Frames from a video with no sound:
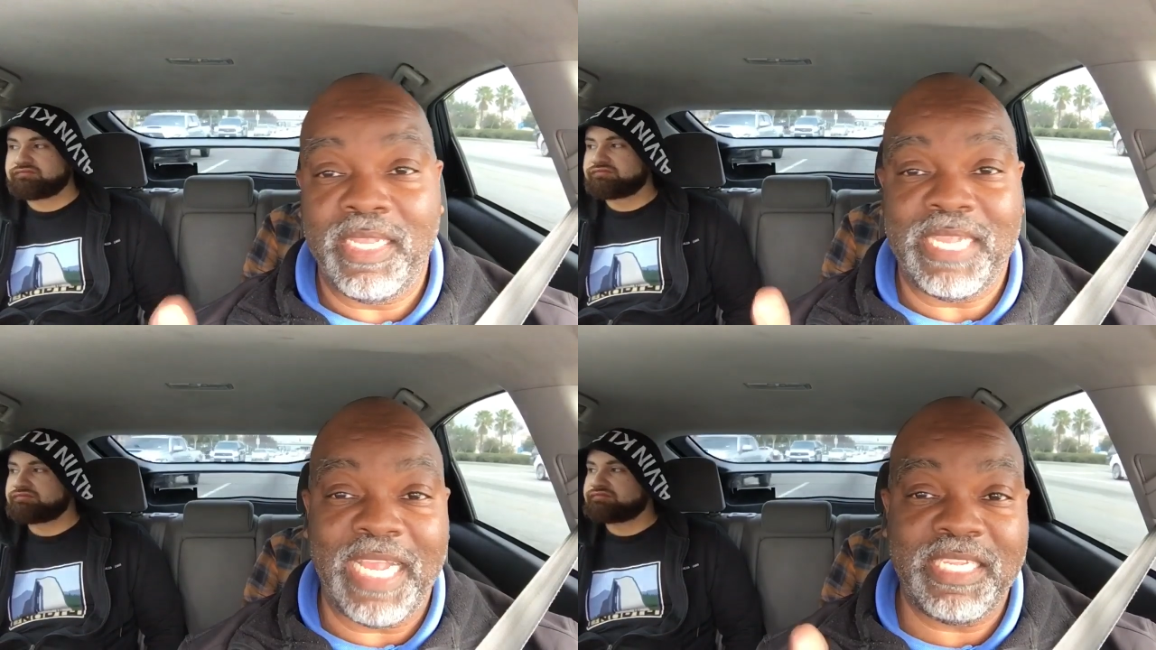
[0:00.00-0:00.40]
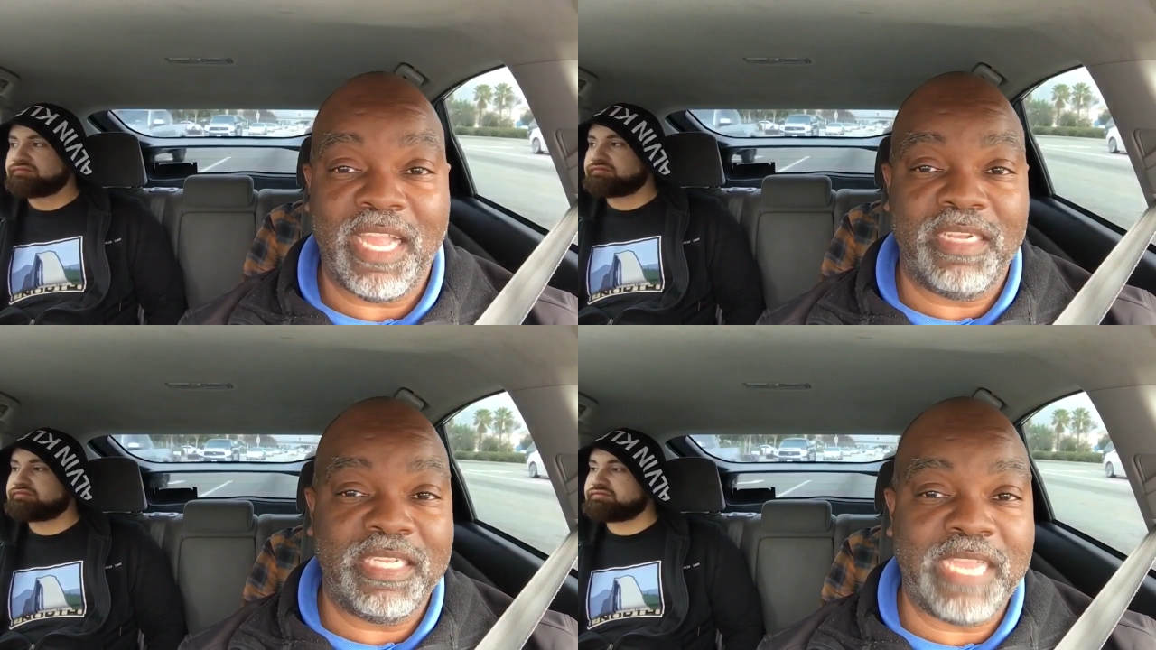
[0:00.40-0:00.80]
Speaker 1: I
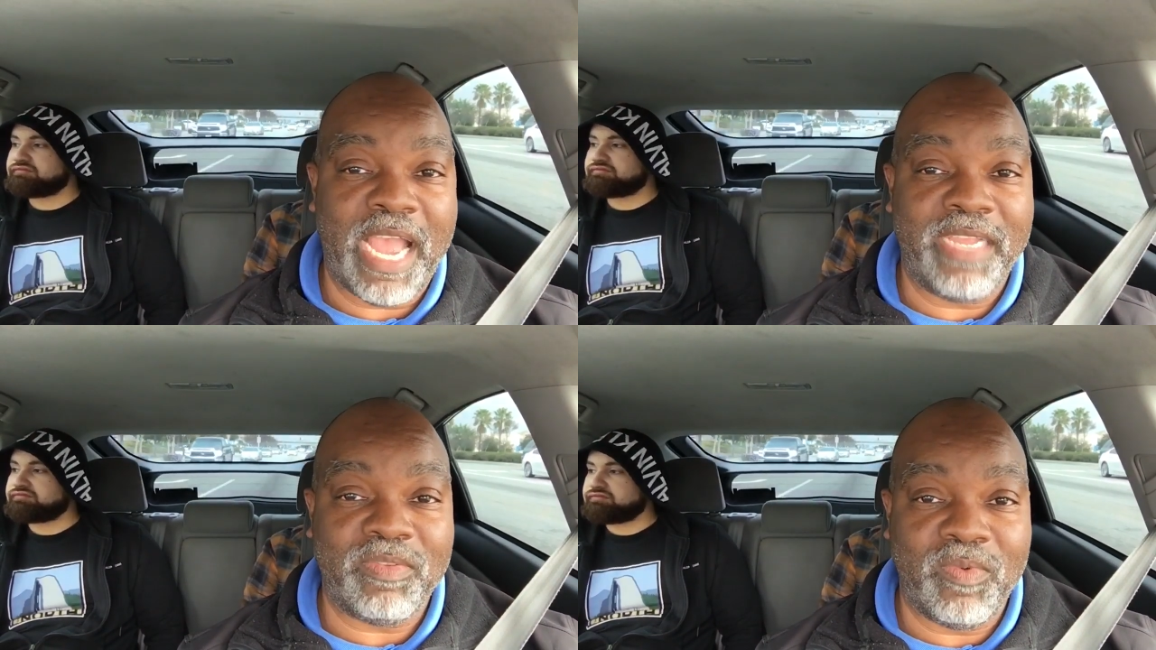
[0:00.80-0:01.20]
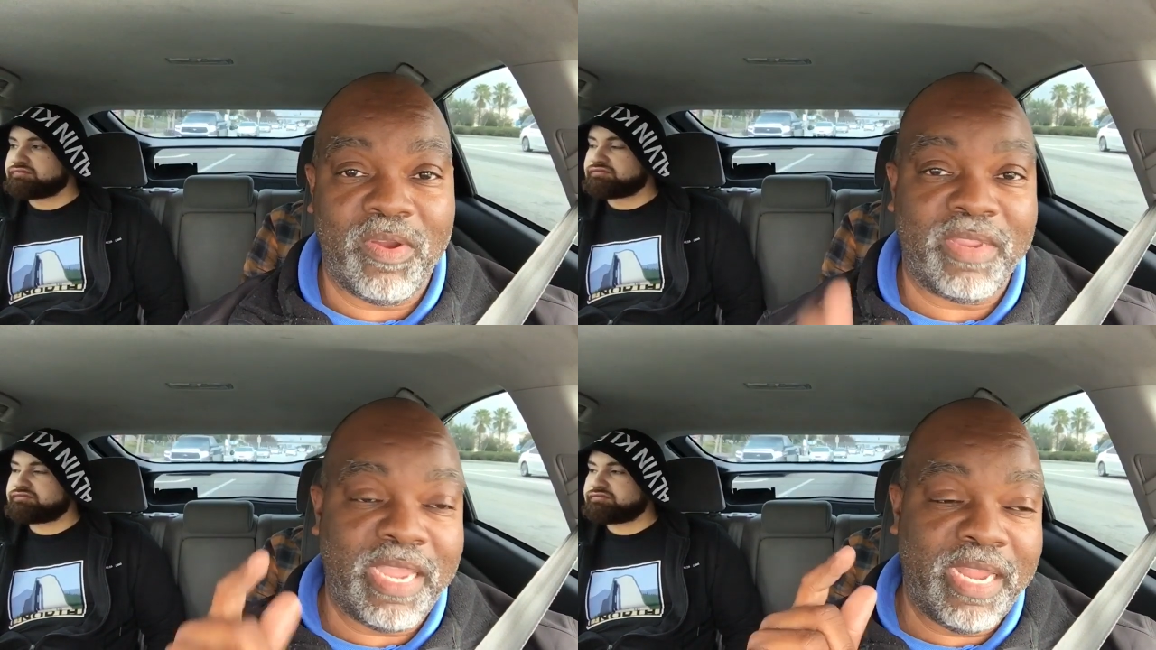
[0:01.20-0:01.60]
saw this guy's
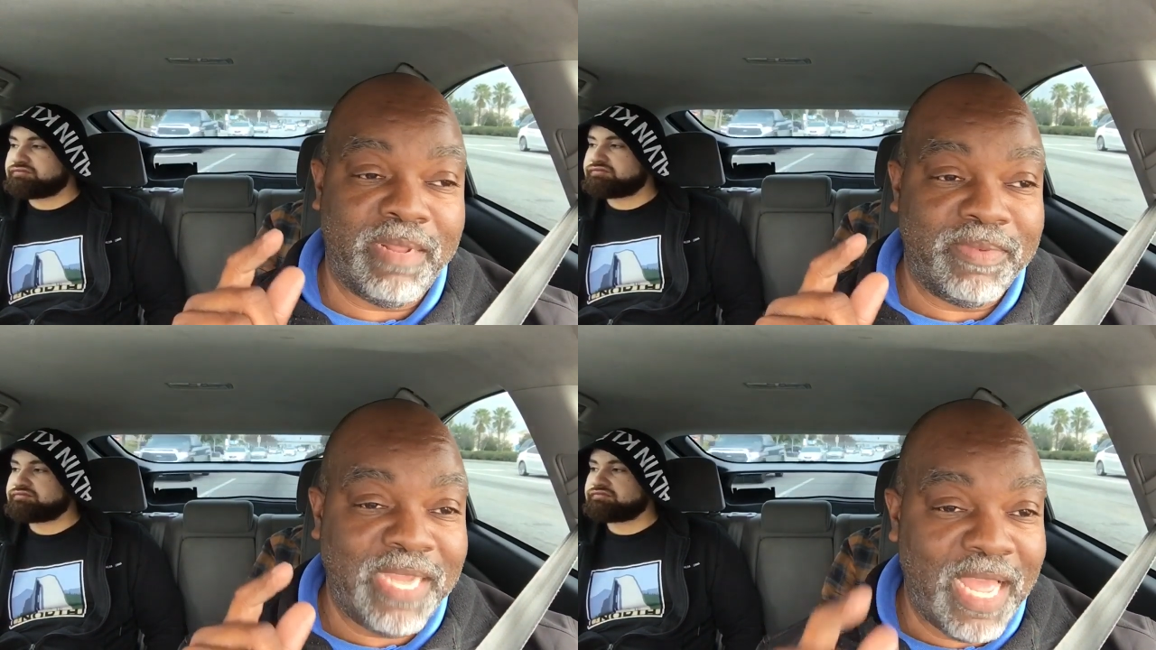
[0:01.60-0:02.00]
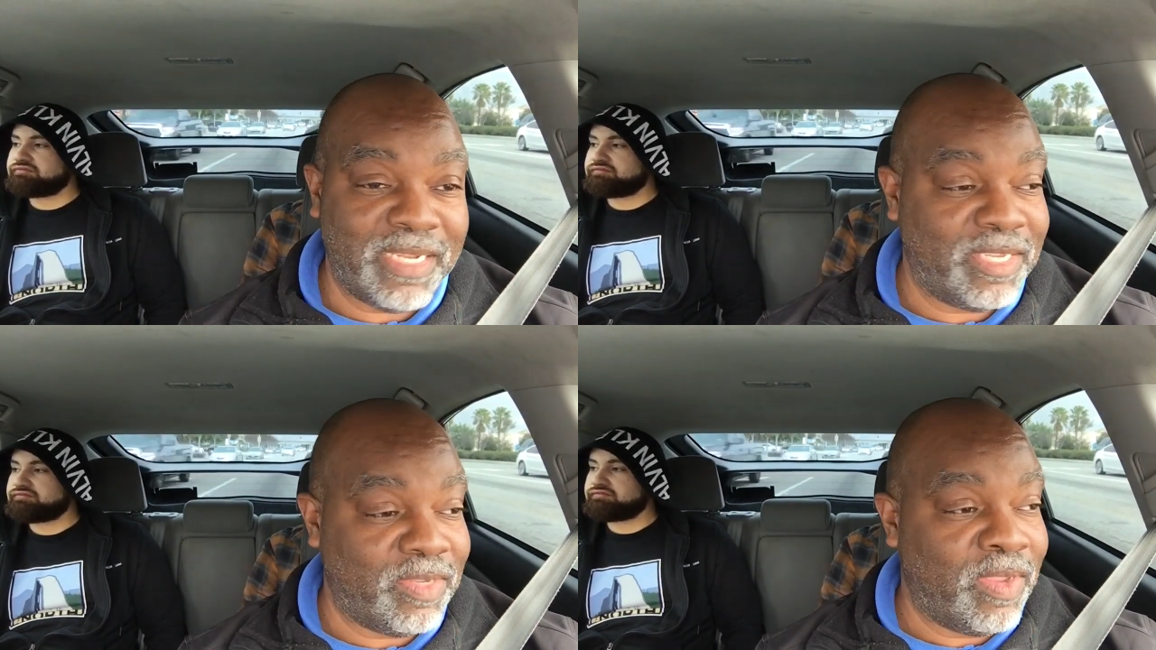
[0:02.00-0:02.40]
work, and I'm
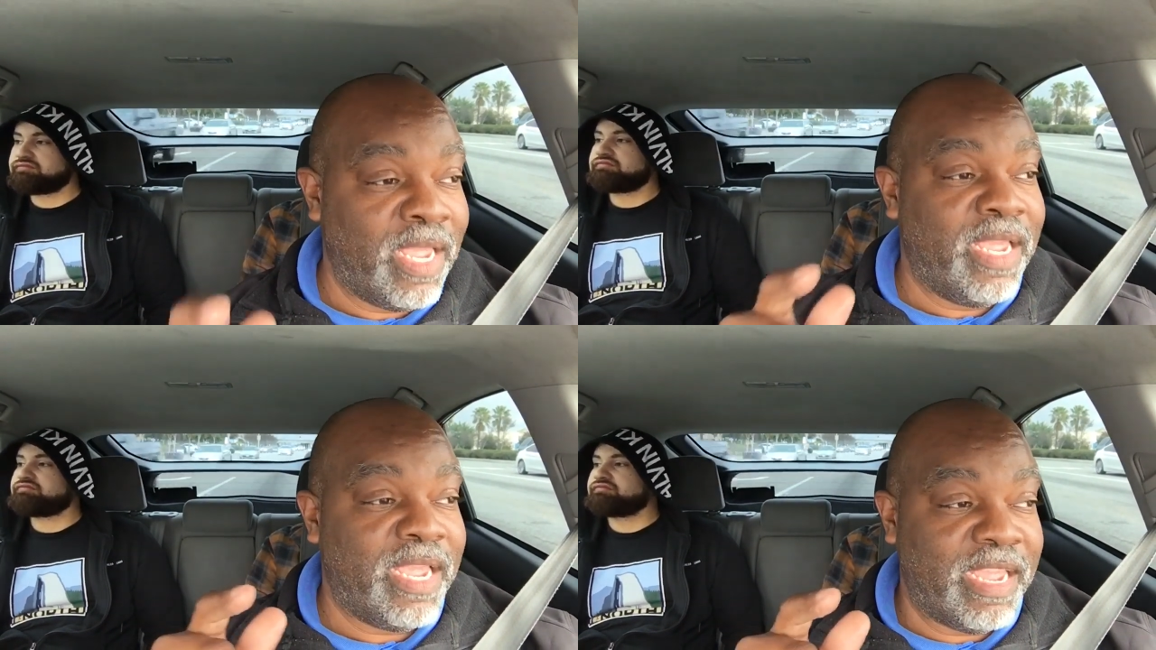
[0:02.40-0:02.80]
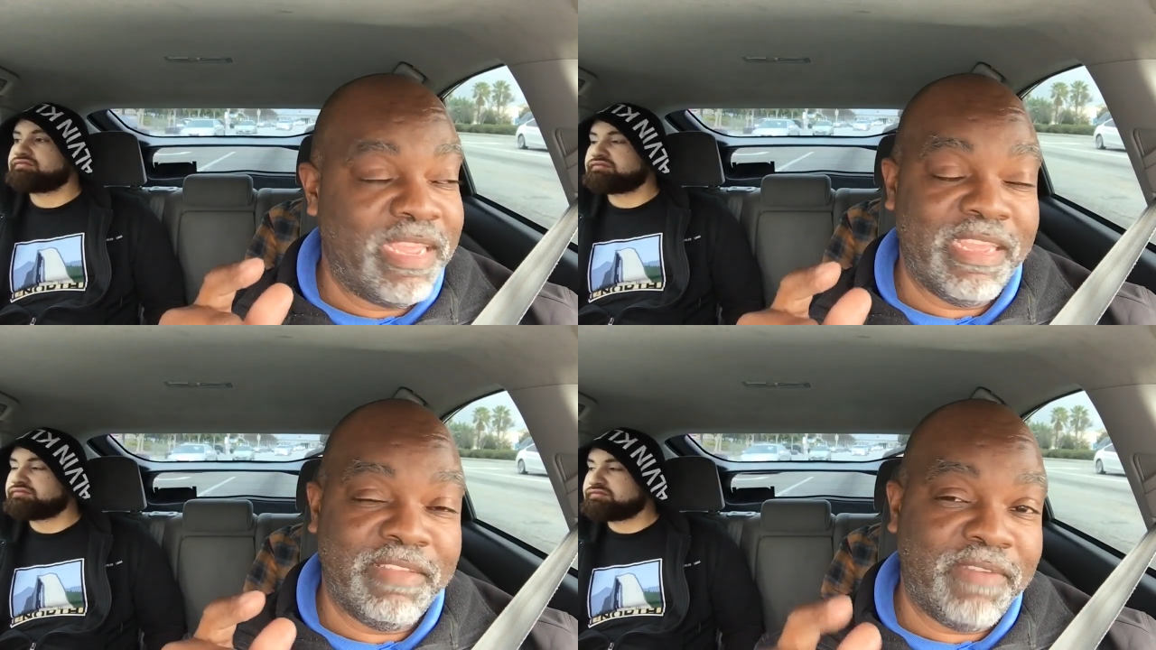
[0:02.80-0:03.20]
telling you,
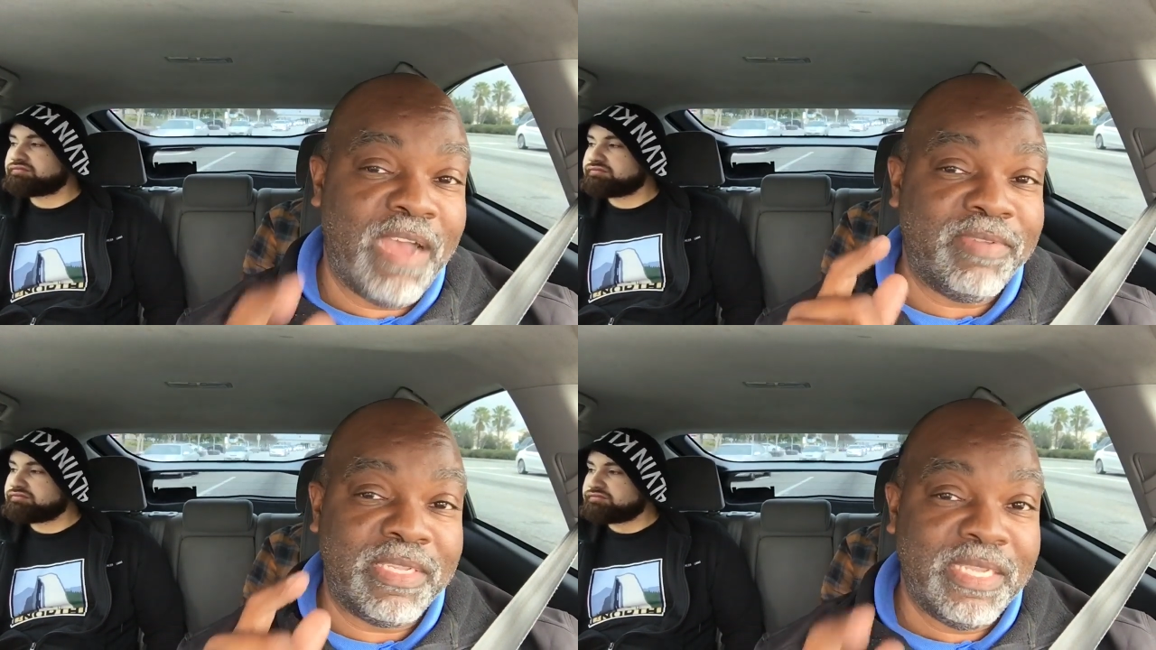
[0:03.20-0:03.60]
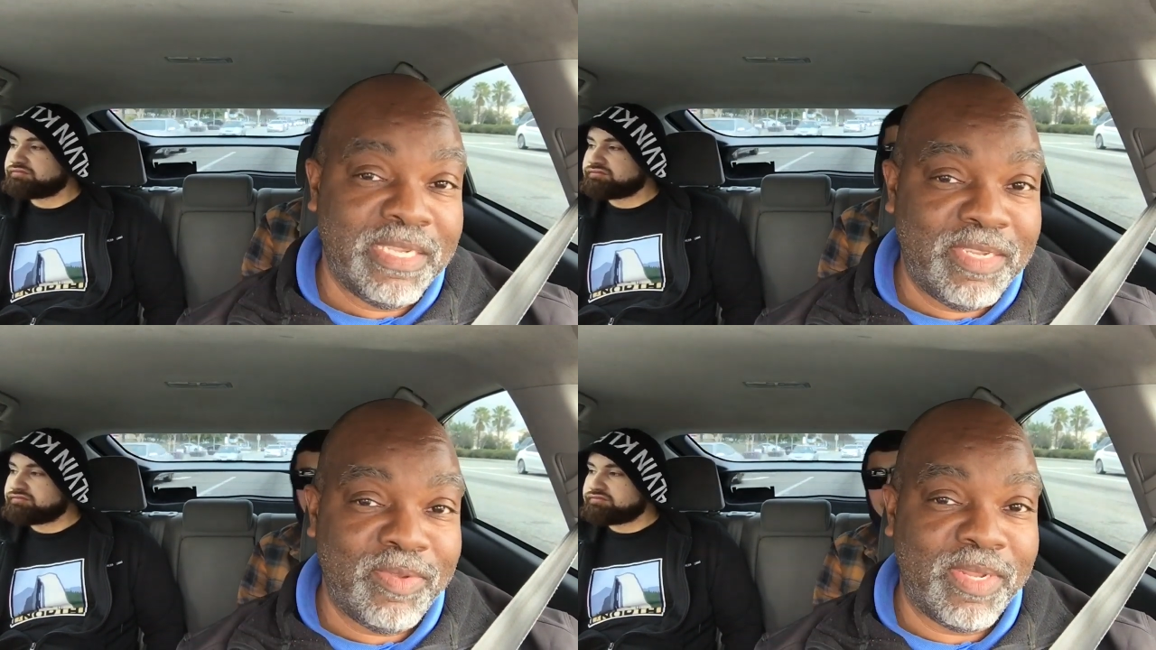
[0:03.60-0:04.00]
if I was
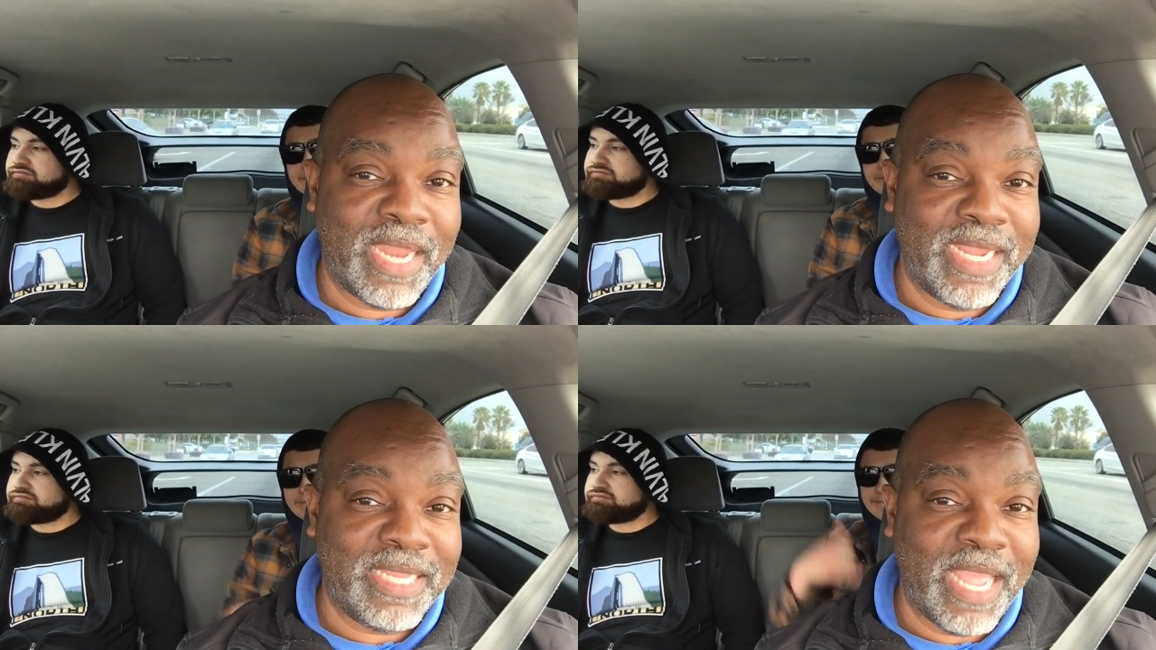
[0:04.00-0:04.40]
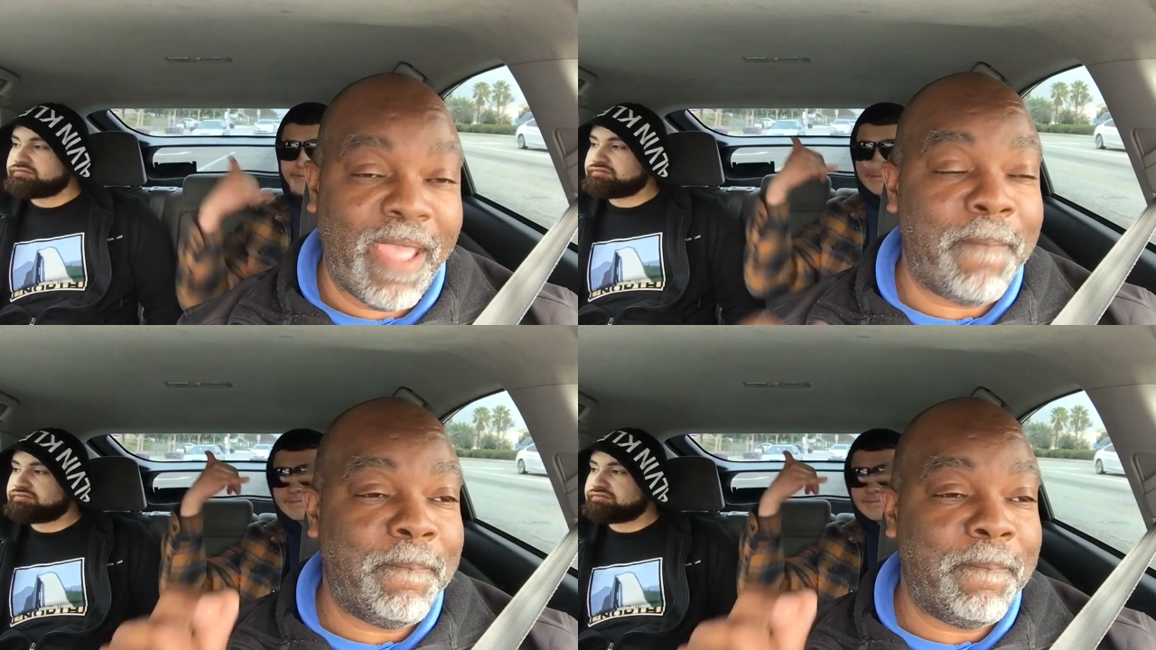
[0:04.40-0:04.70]
into it like that.